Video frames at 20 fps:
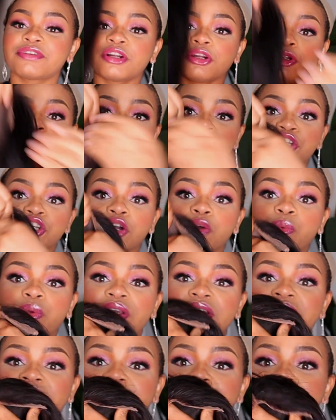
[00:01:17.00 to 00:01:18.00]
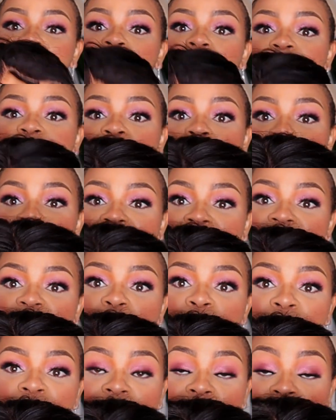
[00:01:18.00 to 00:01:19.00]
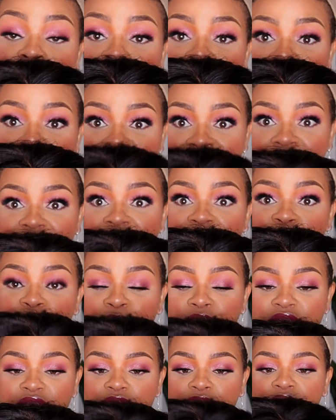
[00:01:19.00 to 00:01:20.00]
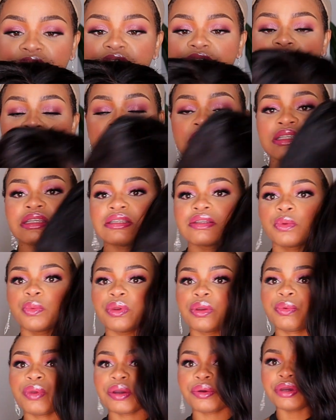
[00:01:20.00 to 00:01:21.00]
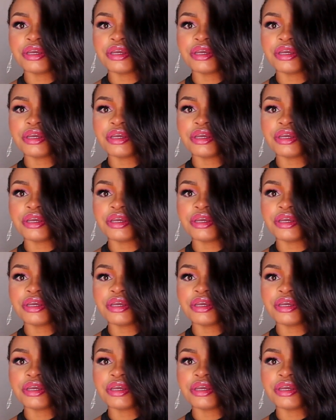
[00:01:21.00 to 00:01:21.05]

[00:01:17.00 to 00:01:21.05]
closure wig that I got from AliPearl or AliExpress. Okay, so this is the wig we are